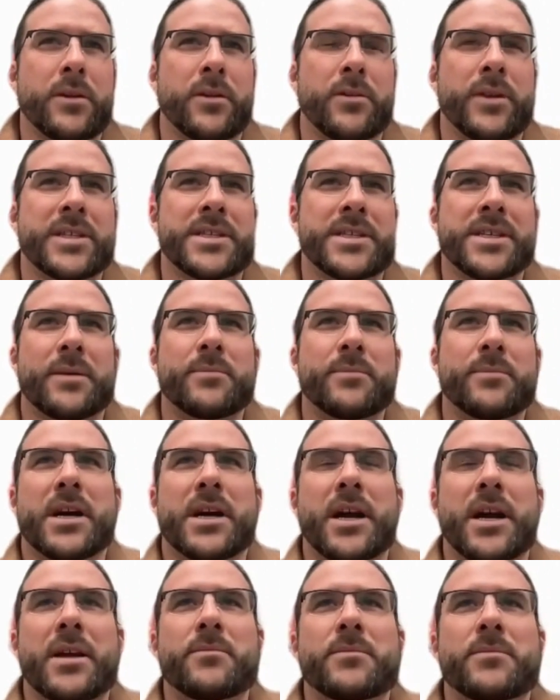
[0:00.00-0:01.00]

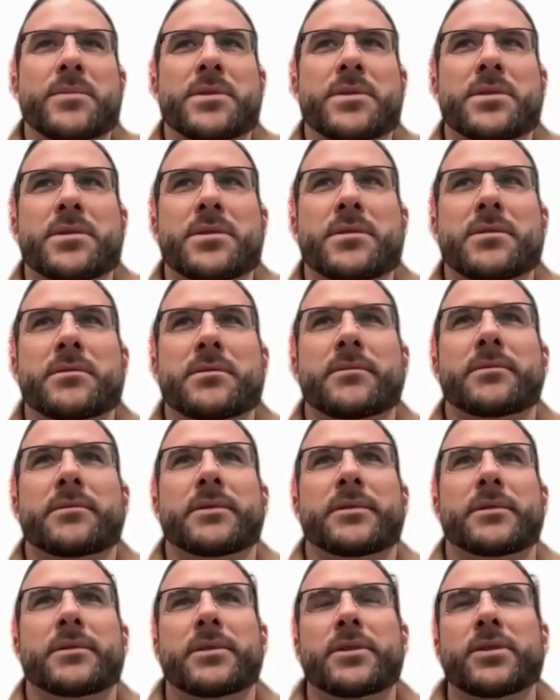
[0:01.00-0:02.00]
sometimes
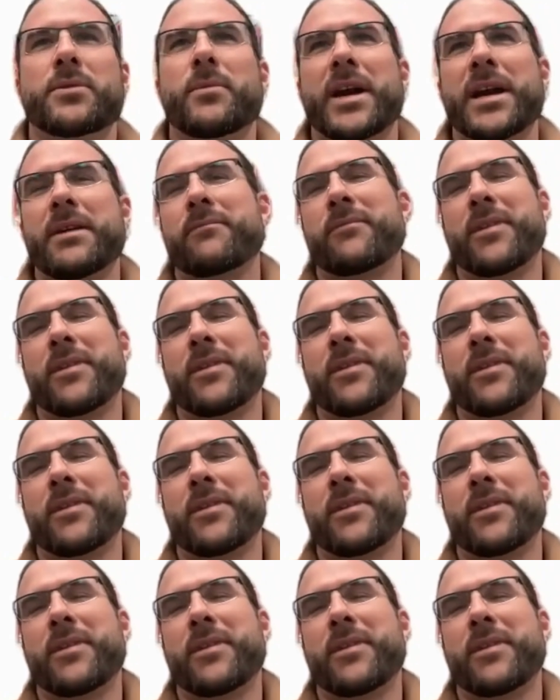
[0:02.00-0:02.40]
you might